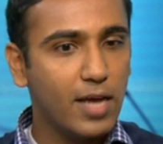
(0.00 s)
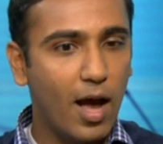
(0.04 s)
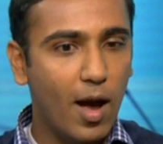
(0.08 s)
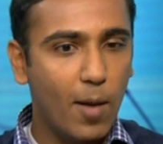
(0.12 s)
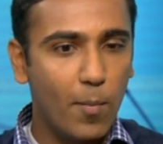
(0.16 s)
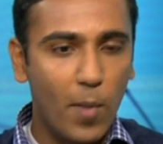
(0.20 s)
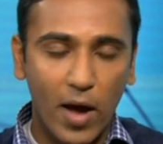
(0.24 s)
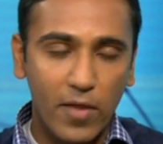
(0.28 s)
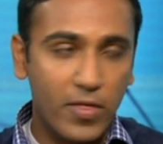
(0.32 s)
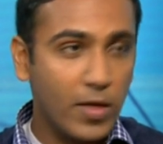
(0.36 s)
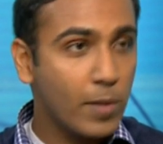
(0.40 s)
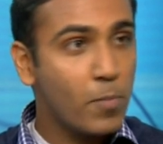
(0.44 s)

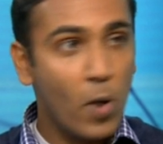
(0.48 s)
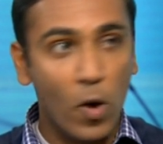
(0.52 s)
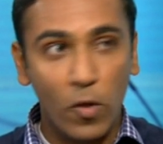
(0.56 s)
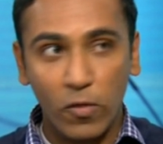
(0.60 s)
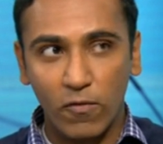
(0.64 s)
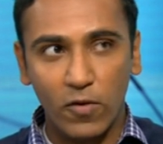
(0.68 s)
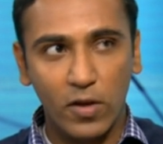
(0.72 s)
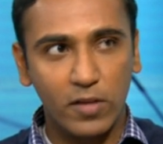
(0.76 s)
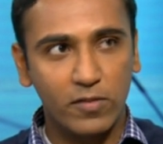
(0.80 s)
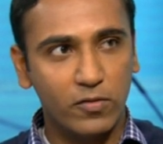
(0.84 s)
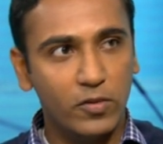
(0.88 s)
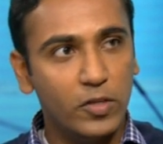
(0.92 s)
um, I think both
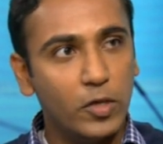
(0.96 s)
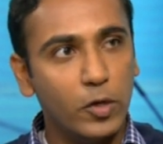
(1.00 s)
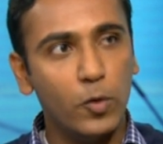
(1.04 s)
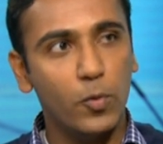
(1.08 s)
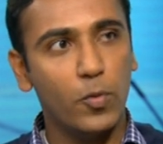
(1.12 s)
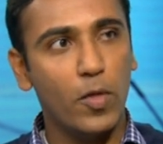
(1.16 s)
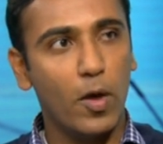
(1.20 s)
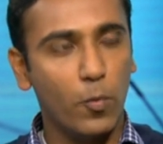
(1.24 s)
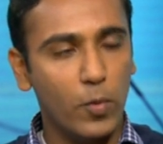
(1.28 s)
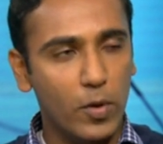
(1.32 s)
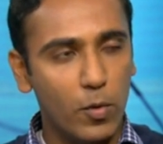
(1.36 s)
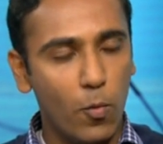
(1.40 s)
of us knew
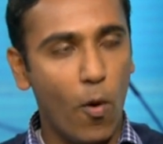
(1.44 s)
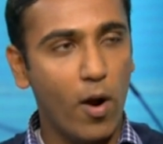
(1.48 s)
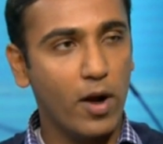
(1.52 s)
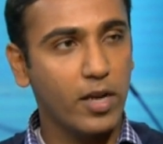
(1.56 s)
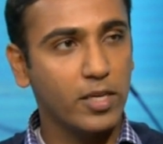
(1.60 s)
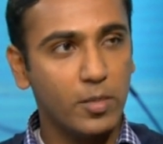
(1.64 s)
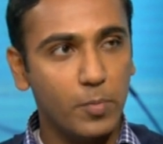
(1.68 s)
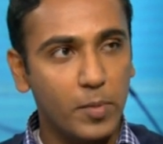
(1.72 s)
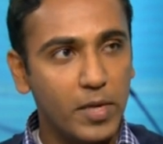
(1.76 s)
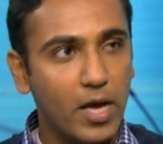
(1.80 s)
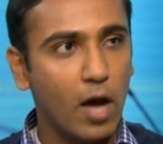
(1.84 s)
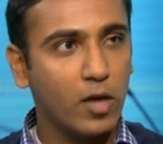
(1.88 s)
that we
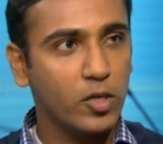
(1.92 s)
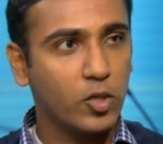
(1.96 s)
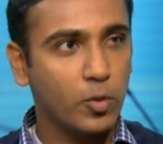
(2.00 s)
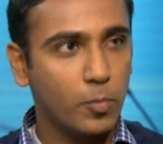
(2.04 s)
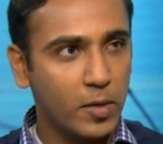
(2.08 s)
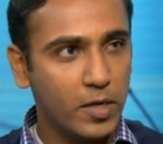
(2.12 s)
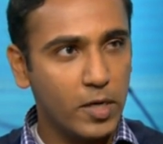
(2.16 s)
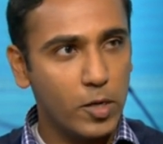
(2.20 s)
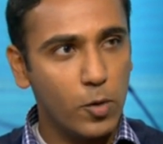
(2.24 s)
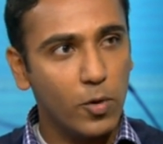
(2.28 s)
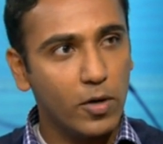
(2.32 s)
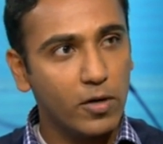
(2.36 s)
wanted to be
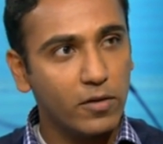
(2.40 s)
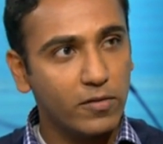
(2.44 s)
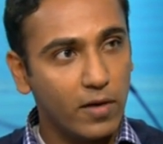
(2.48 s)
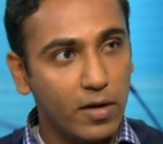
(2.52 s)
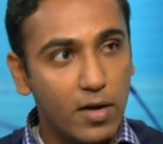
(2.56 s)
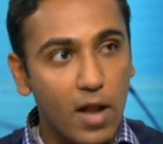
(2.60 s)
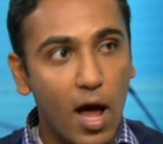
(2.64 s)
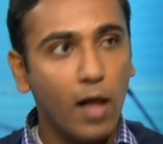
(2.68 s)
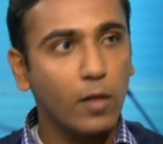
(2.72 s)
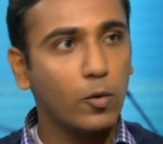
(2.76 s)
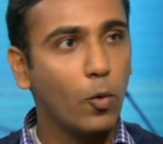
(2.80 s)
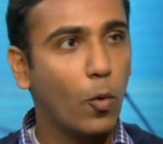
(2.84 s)
entrepreneurs
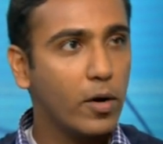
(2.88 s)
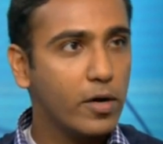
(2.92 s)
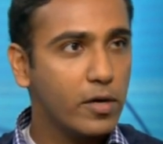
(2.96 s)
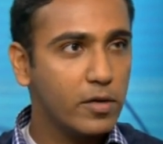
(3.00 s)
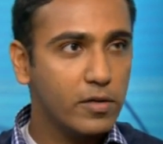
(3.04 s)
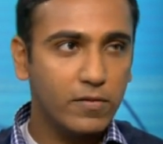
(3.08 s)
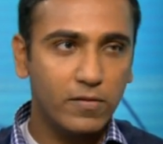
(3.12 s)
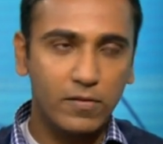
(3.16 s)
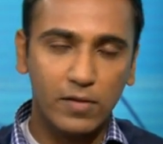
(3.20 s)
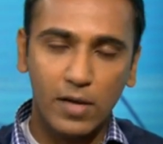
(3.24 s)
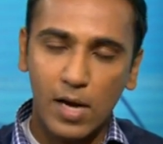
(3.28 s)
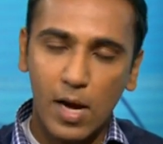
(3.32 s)
and not
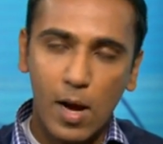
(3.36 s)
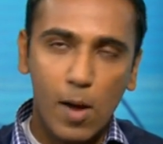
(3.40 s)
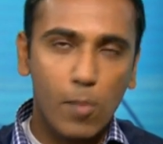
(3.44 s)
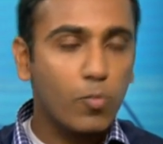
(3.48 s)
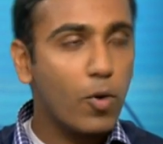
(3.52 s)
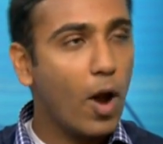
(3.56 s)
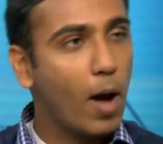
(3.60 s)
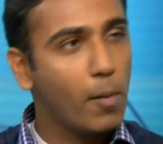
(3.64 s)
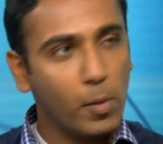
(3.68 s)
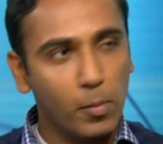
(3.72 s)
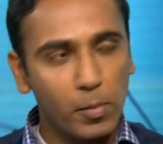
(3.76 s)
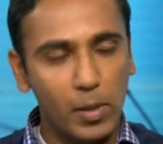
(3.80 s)
lawyers,
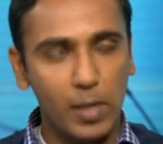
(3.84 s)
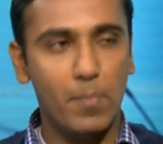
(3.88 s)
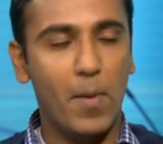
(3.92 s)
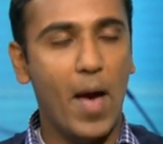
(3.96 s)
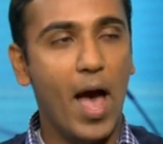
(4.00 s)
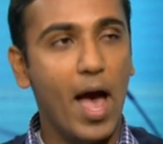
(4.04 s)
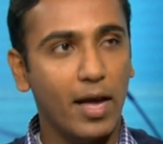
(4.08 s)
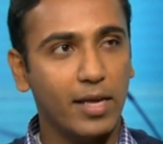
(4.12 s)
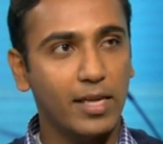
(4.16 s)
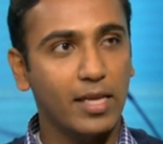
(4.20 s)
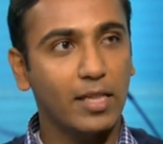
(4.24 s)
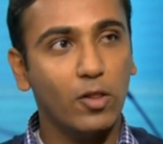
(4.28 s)
probably
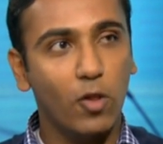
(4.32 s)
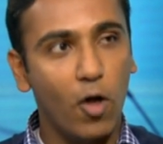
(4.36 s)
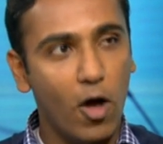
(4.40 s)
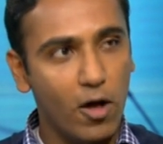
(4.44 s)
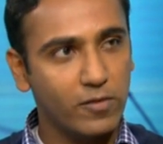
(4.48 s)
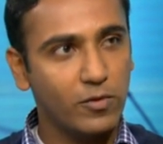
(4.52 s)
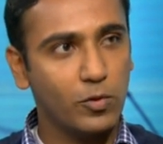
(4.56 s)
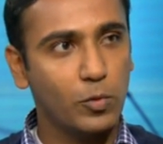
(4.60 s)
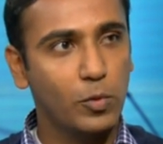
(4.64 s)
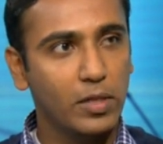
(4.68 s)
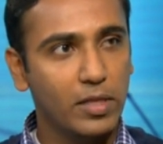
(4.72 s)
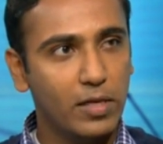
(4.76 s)
back in law
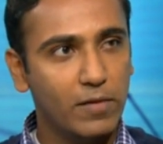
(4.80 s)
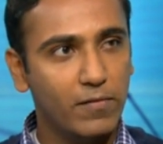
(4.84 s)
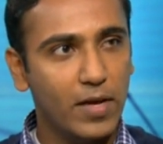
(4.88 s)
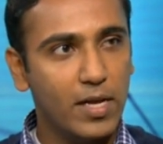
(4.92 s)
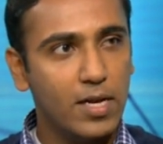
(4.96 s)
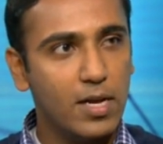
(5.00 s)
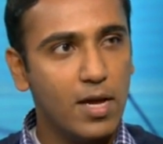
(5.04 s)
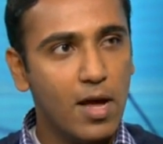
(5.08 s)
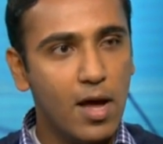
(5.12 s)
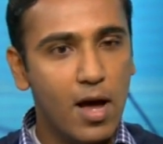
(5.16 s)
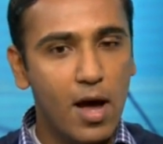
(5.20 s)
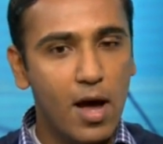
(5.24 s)
school
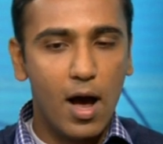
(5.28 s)
even.